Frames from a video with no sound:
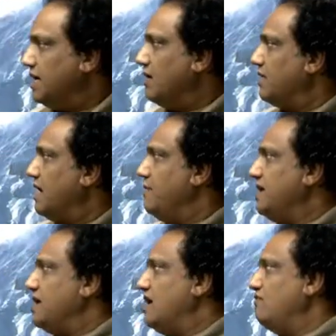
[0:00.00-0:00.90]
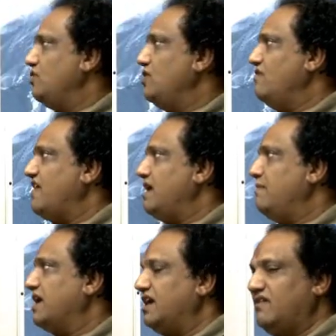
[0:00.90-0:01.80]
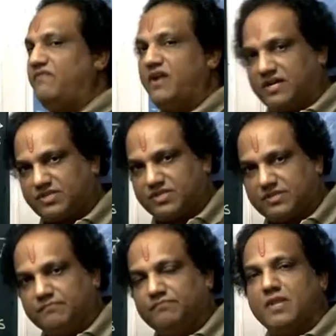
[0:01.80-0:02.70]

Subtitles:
Now tell me, how would you define magnetic flux?